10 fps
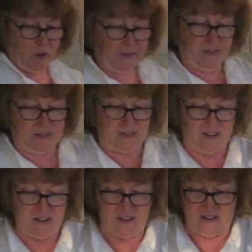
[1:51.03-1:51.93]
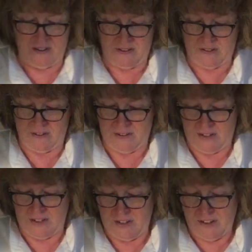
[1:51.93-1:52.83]
whisk,
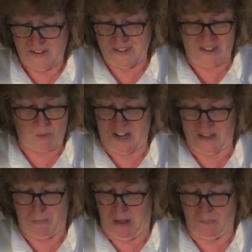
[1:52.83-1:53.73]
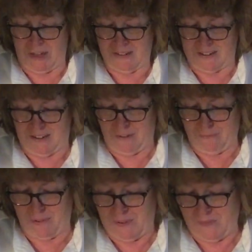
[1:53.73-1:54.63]
just to break them up, that's
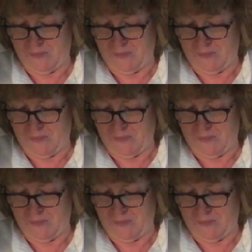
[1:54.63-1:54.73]
enough.